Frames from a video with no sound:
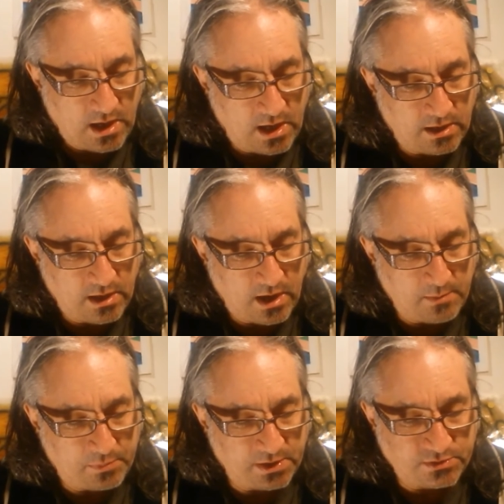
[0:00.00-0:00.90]
And
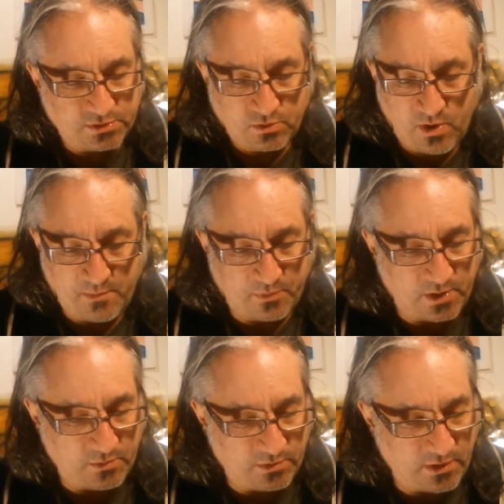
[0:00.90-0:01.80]
I pledge to
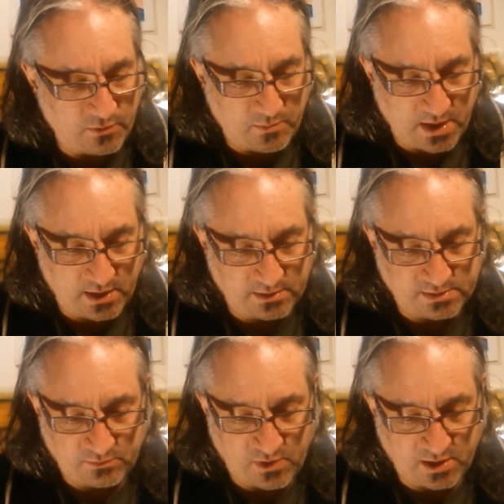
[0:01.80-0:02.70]
cooperate with other
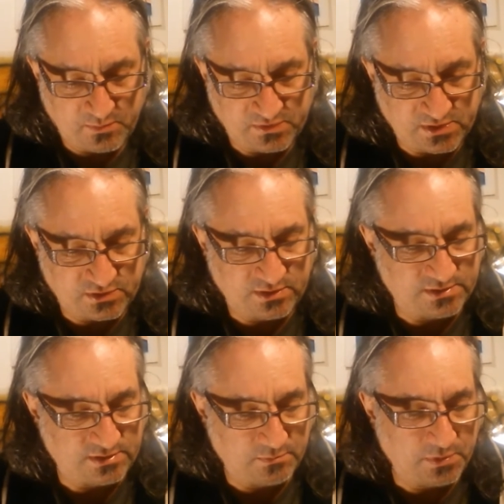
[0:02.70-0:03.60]
bands and rock
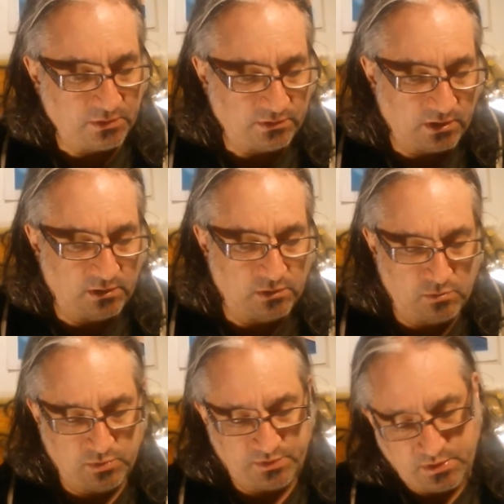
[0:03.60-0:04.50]
musicians to build a
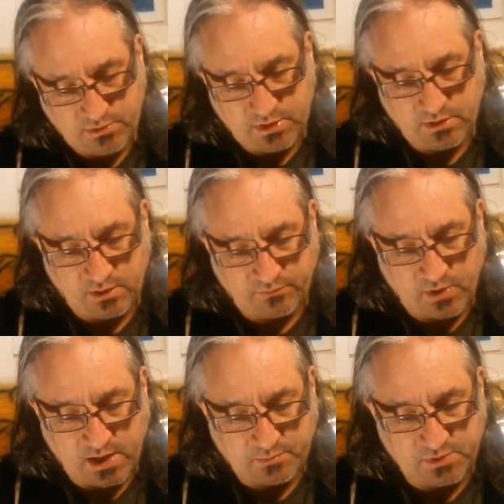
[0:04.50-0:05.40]
global union of
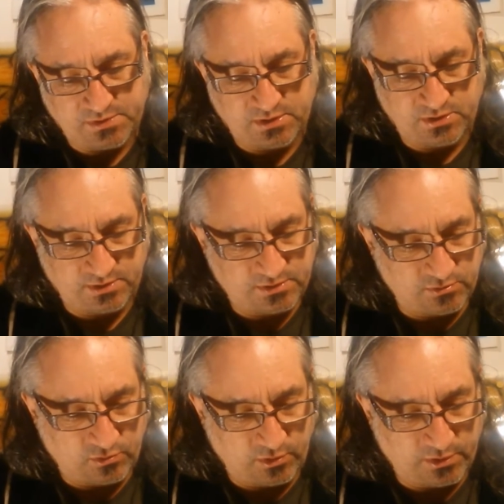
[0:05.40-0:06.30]
rock musicians
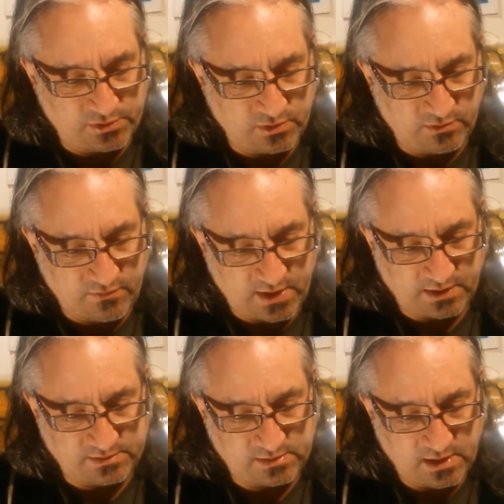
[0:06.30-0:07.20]
in order to
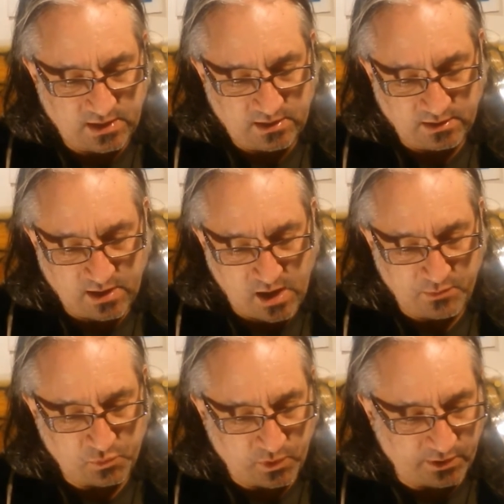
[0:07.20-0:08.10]
advance the
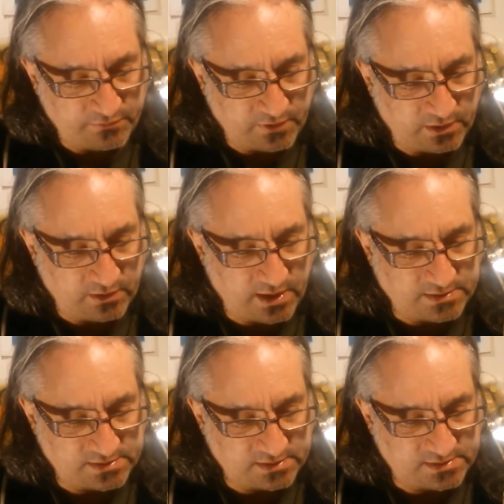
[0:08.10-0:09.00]
common welfare
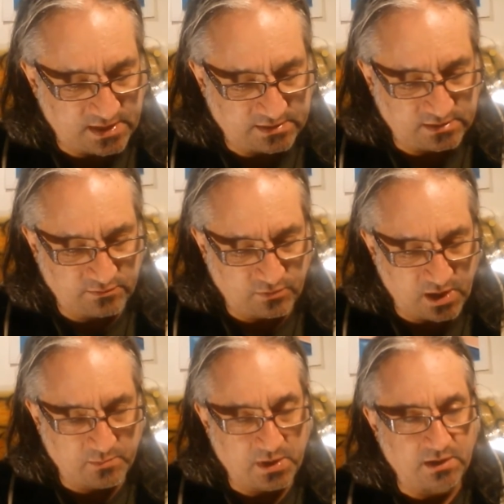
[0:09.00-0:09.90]
and success of
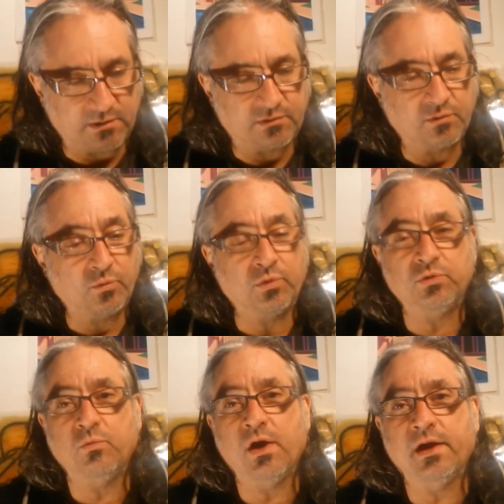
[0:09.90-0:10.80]
rock bands
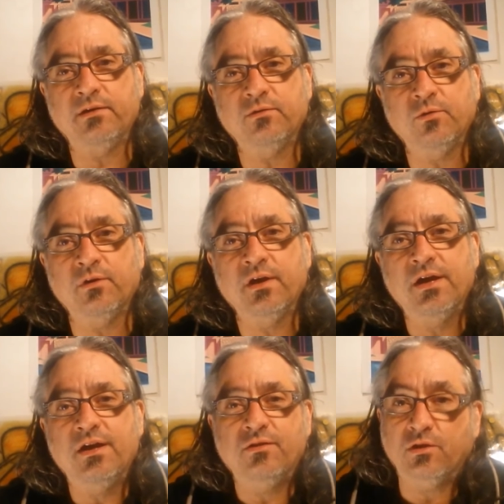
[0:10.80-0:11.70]
worldwide, or
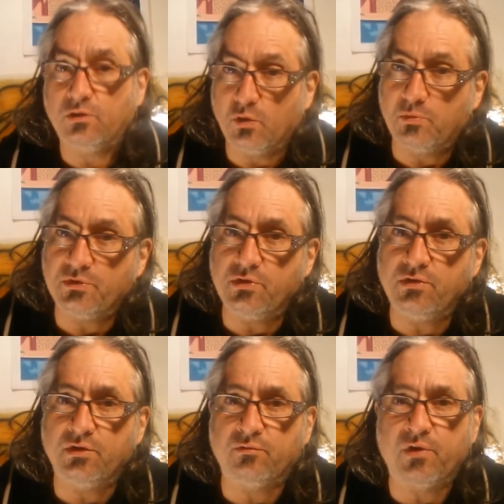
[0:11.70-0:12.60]
the global
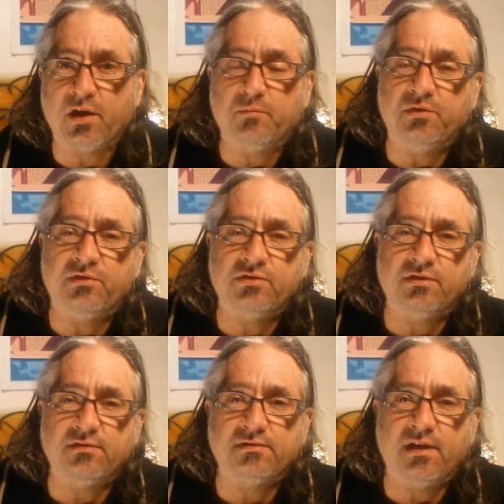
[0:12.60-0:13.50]
union of rock
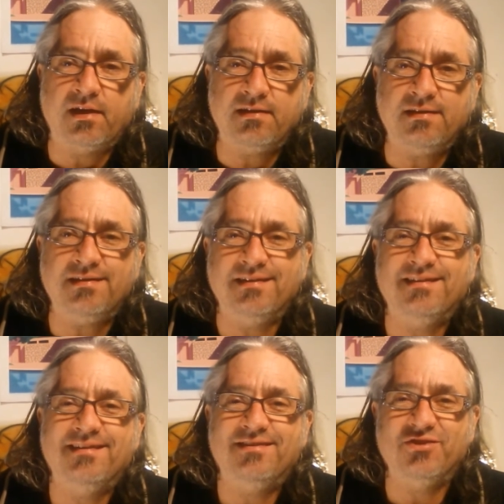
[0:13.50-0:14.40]
musicians, i.e.
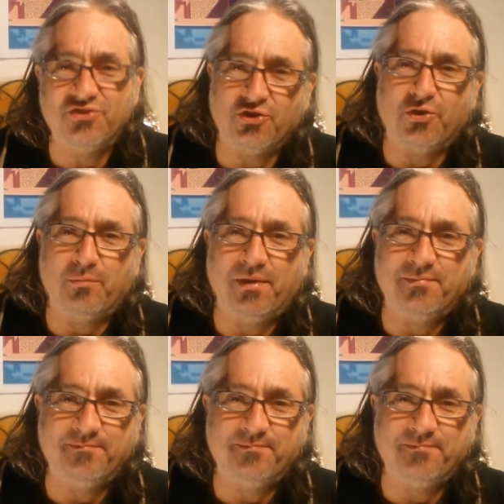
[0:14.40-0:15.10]
the GERM.